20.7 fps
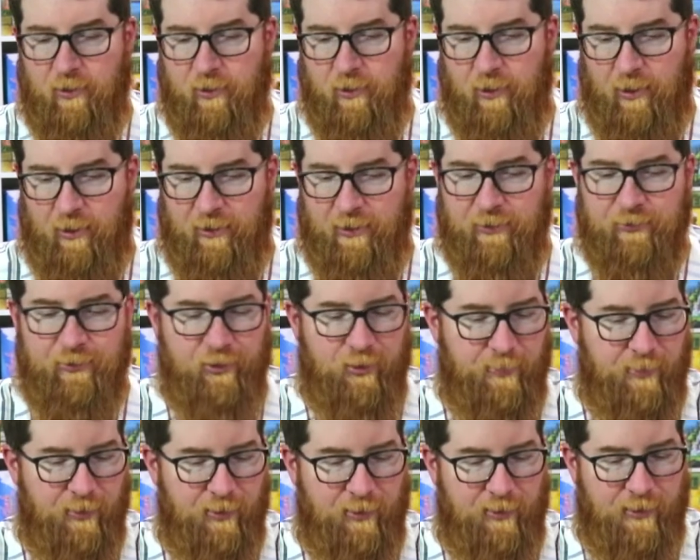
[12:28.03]
uh, Klaus
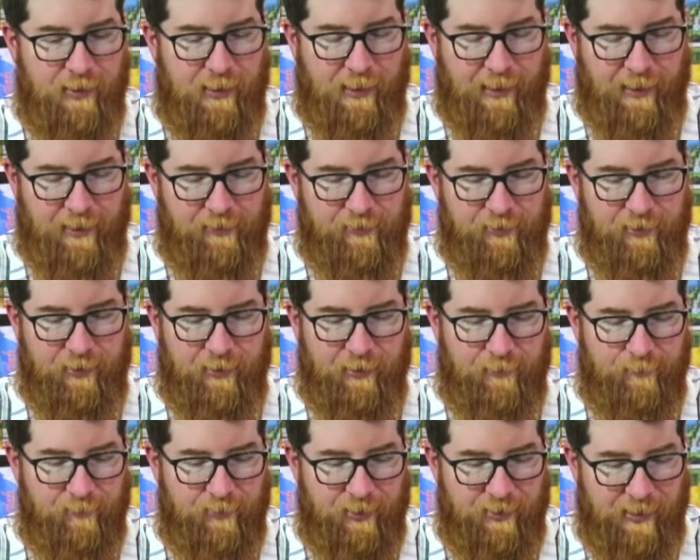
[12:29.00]
Teuber and
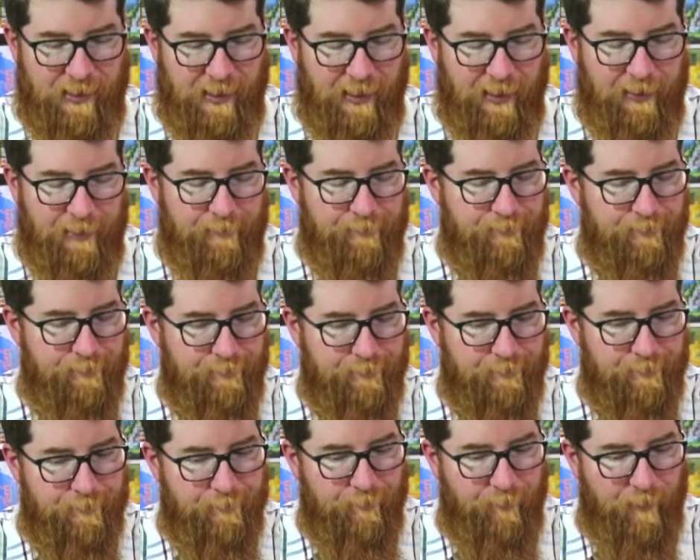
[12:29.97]
uh, Catan
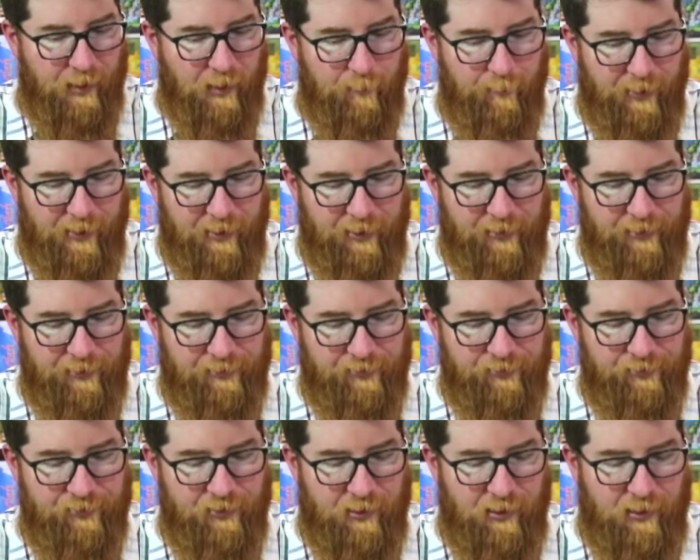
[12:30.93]

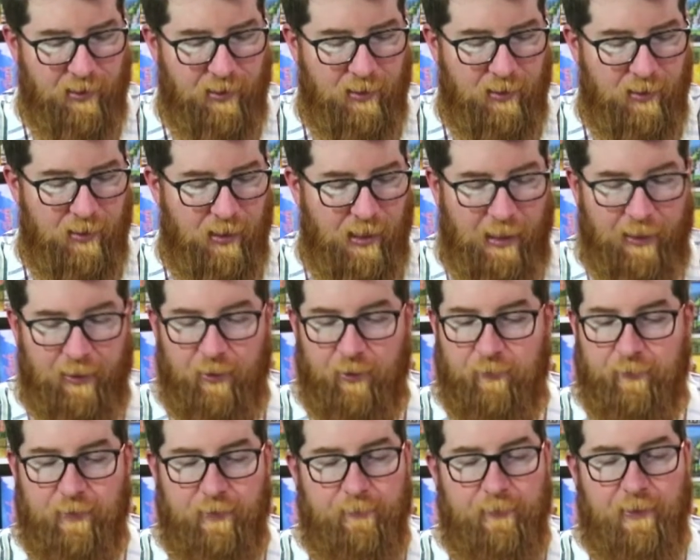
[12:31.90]
because I don't
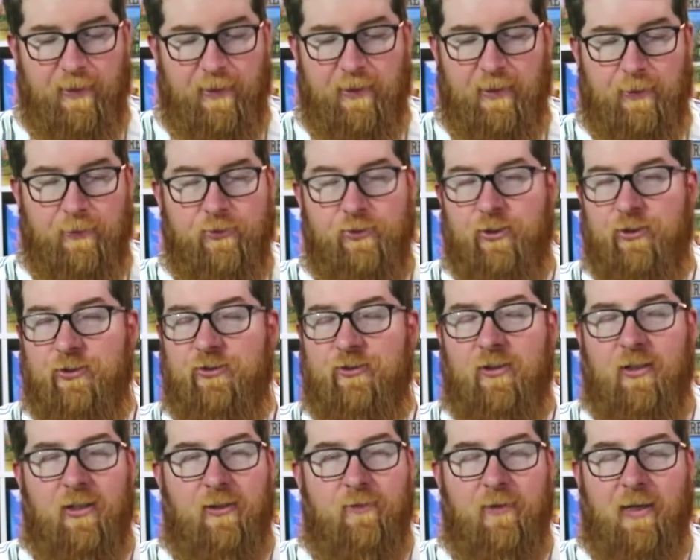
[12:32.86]
know whether it was just
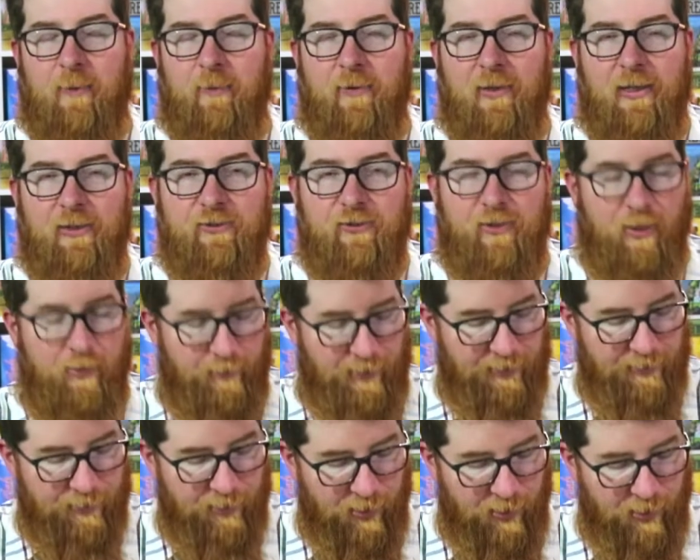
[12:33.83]
in the right place at the
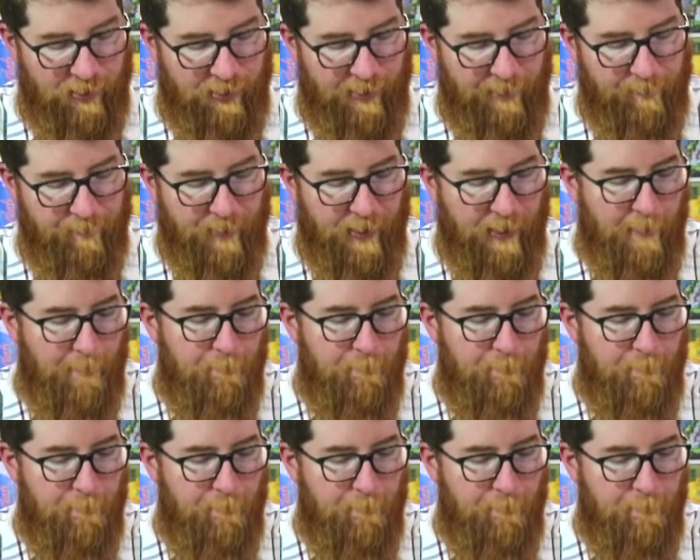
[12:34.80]
right time,